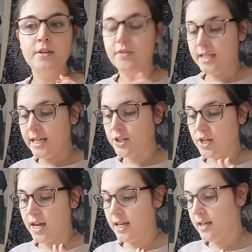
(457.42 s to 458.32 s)
the
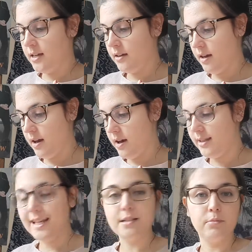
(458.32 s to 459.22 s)
teaching,
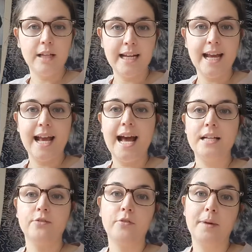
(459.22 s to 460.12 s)
lesson planning,
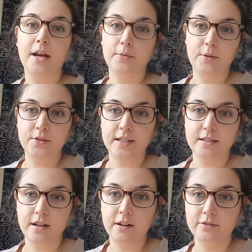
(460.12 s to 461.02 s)
and for my own music
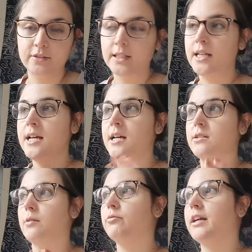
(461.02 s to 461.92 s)
stuff.
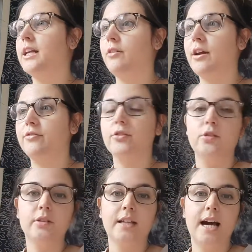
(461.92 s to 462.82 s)
So I'm really
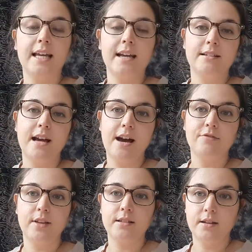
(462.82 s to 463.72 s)
grateful that I get to have
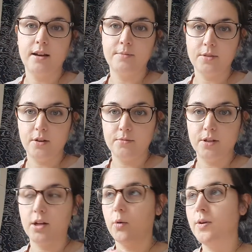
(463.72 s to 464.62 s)
that time. So I'm just
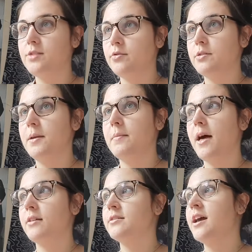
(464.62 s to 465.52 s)
gonna whisk through some
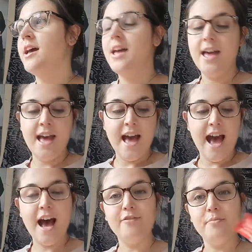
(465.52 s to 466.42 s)
emails,
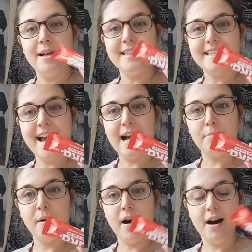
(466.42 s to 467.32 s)
have my snack
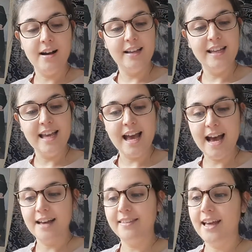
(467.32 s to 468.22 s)
bar,
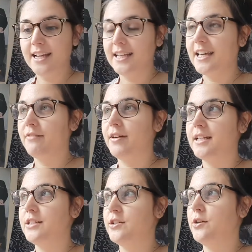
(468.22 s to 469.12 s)
and then get
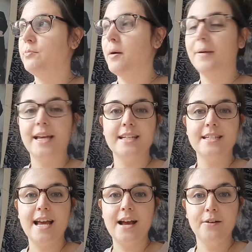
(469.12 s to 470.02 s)
ready to pop back into
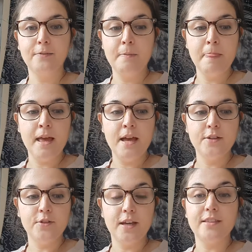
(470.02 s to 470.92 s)
town
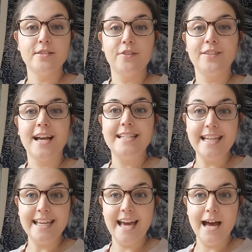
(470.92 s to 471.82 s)
to get the stuff that I
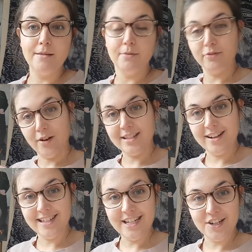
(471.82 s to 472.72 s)
didn't get before I
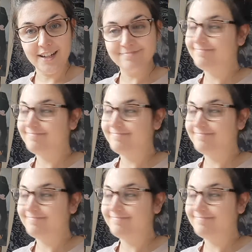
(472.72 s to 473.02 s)
start teaching.